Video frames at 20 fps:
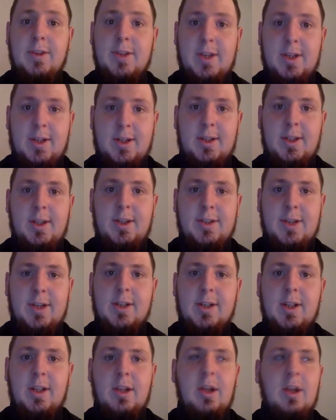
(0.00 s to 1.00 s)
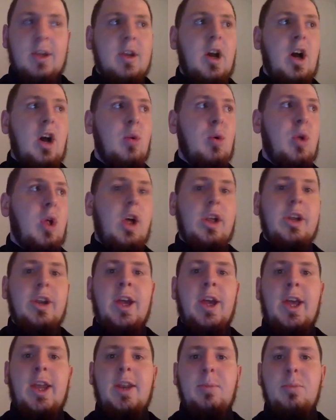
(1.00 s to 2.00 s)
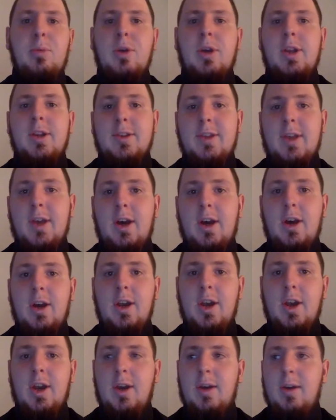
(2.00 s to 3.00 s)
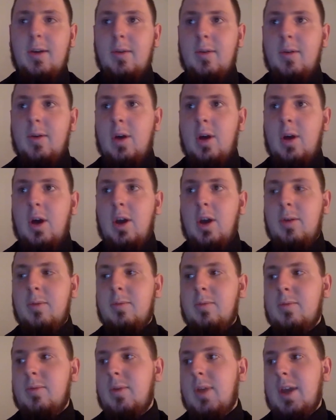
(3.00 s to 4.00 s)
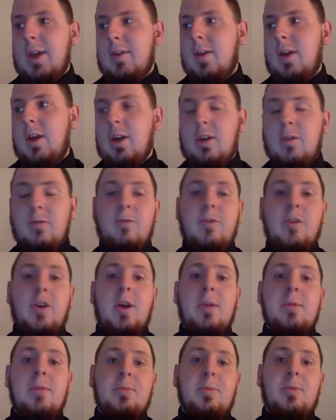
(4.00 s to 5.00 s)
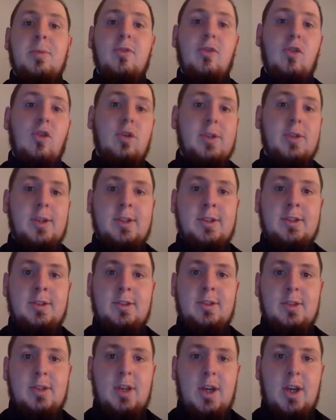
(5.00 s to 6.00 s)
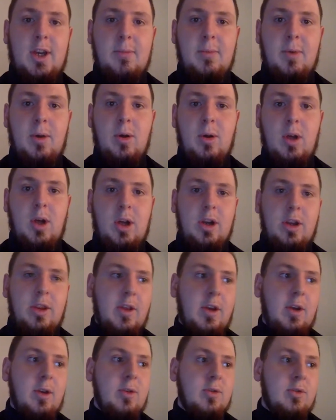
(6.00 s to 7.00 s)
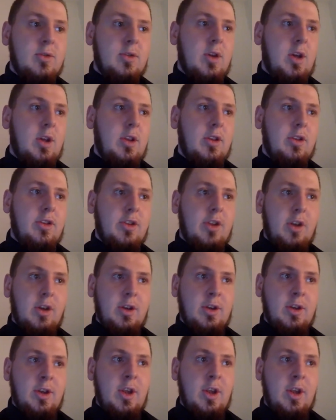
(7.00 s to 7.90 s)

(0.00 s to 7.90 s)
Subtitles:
Exactly. Like, I will honour any bookings that I confirmed before this. I'll honour those on the side.